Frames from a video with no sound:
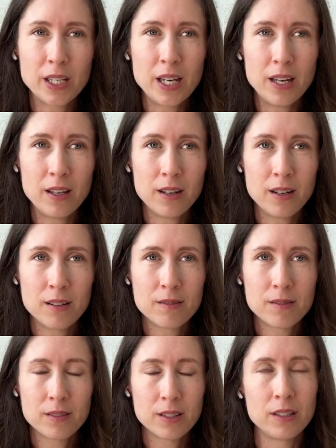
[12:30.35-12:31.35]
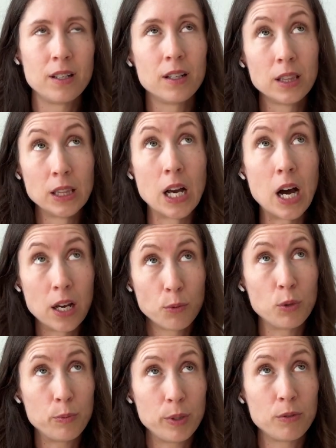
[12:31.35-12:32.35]
in lawn
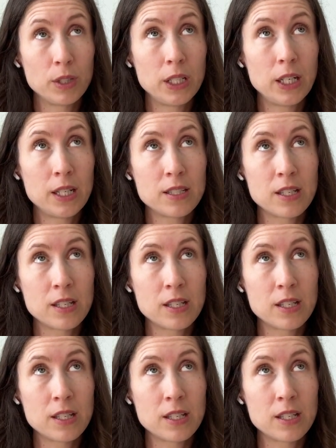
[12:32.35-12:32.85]
would be really nice.